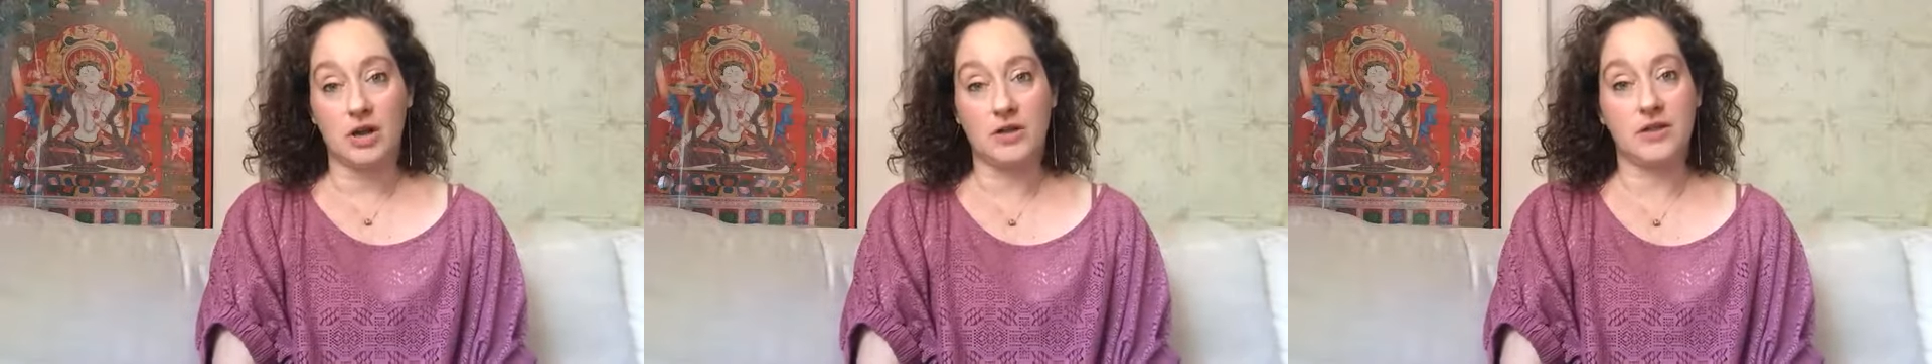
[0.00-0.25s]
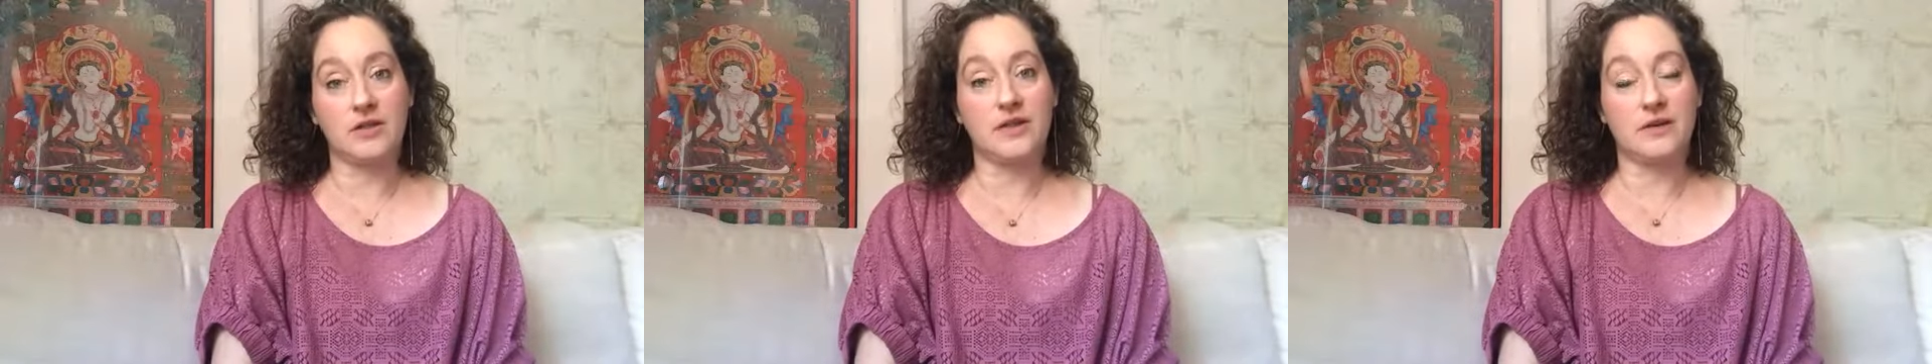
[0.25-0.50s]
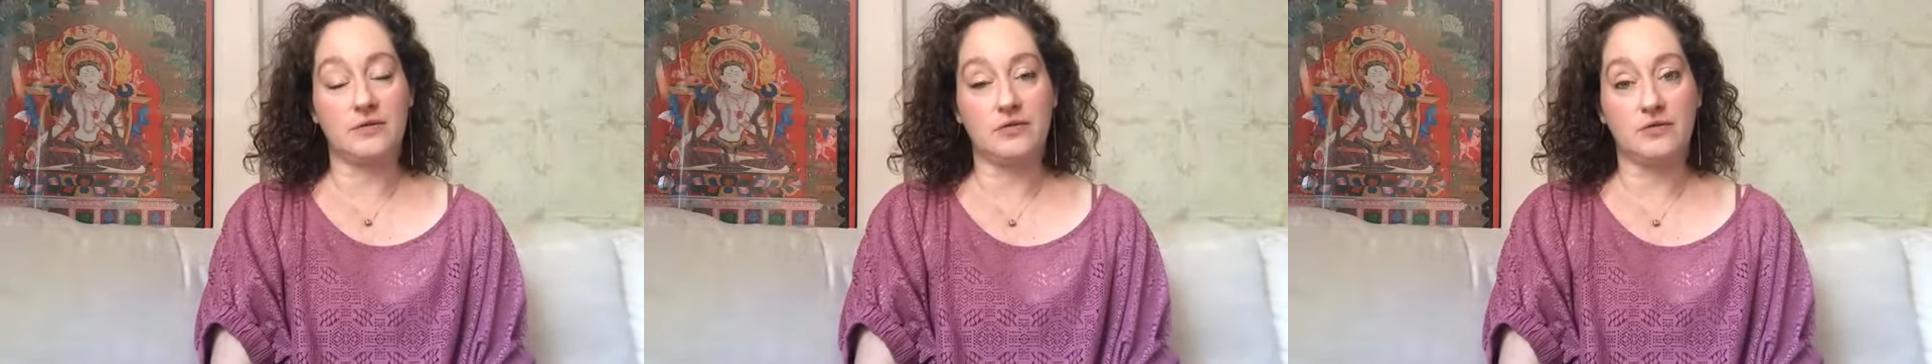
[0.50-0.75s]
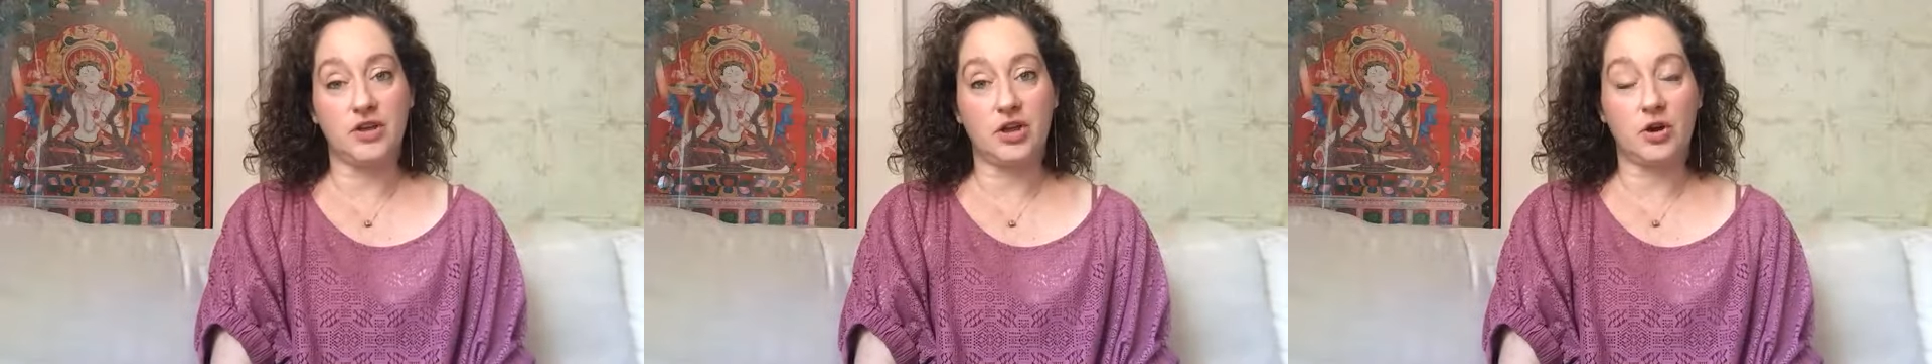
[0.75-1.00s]
I think that
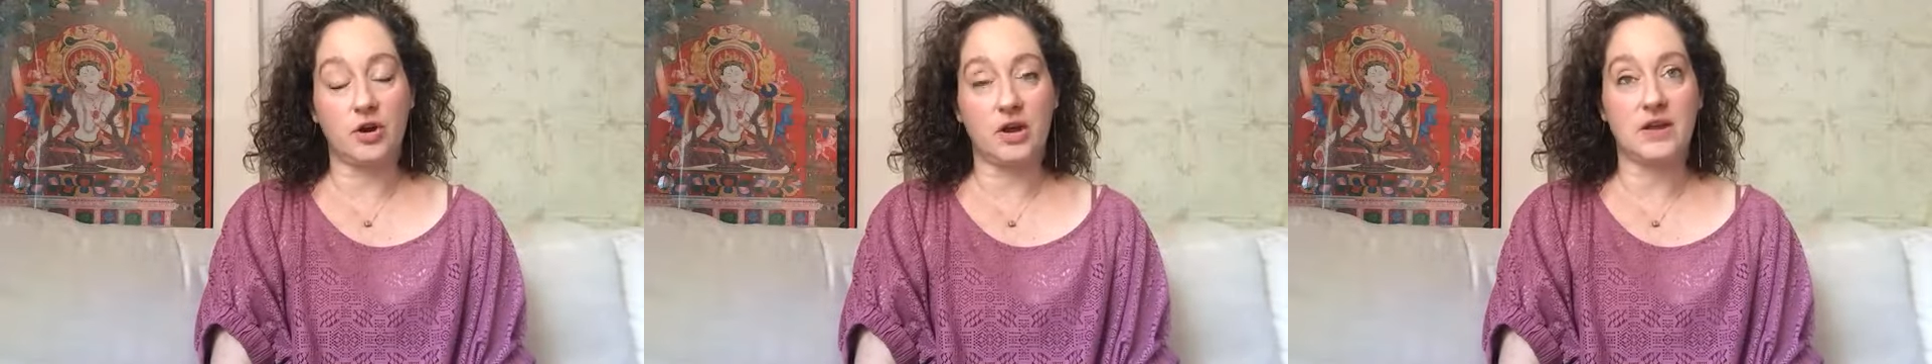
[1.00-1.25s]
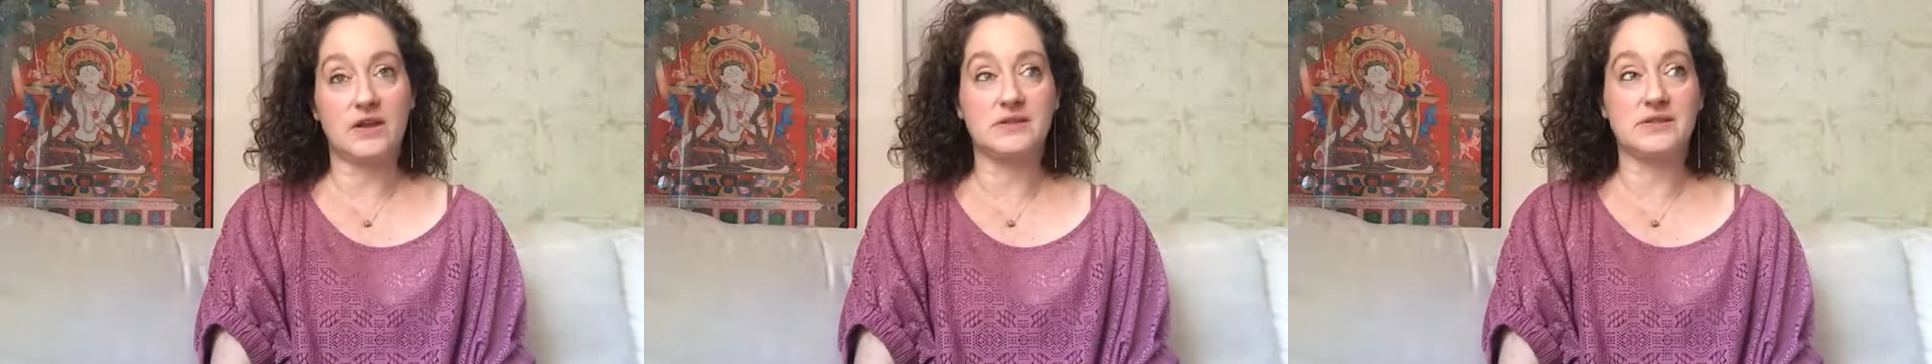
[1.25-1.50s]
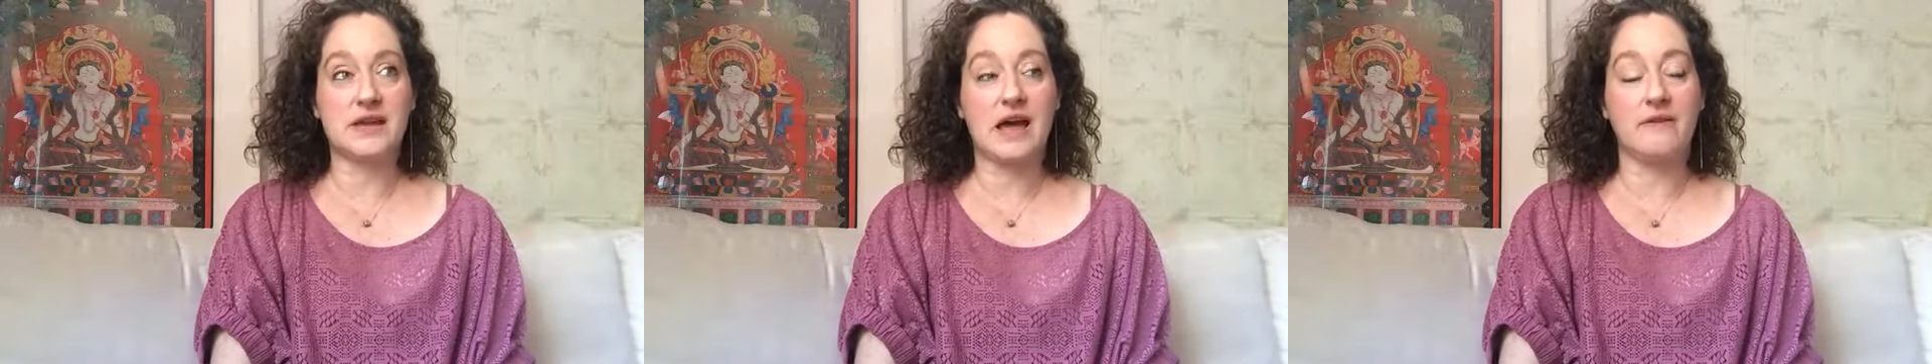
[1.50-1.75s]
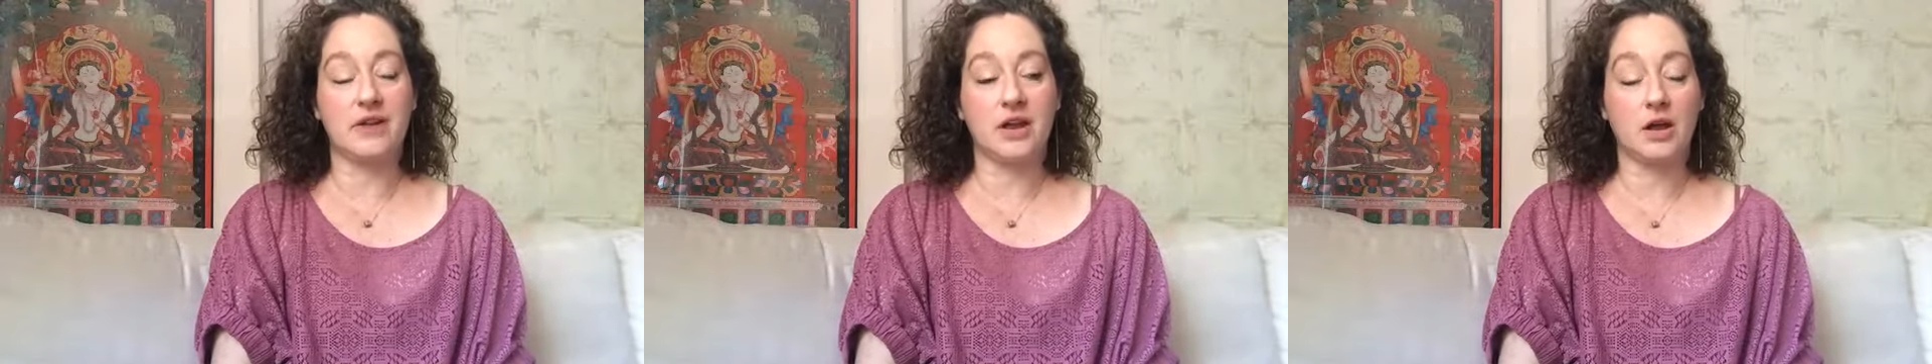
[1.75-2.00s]
fear is
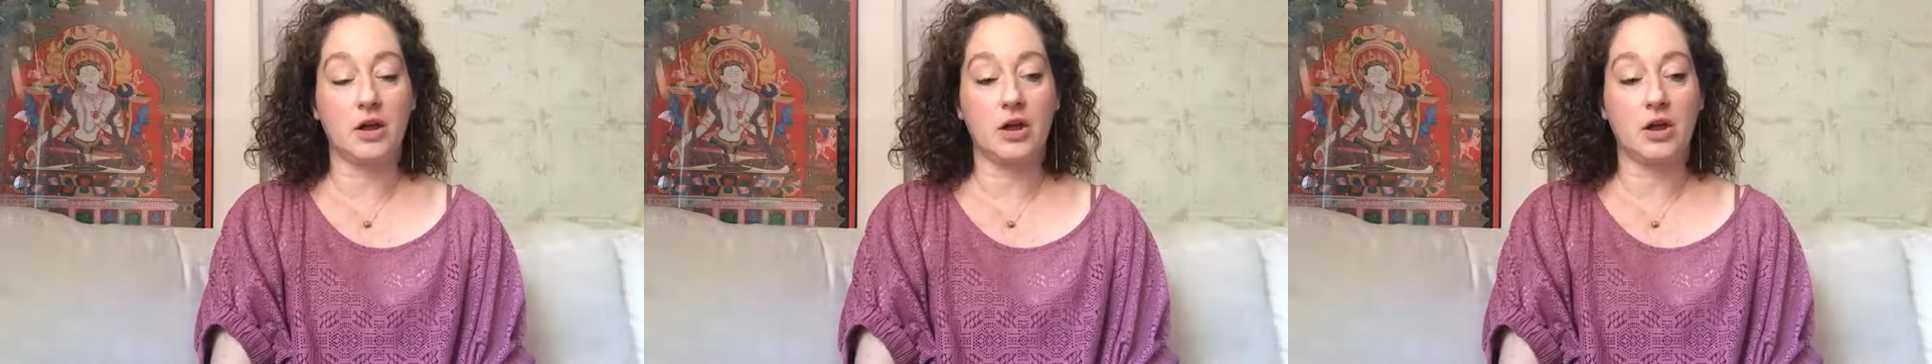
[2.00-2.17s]
having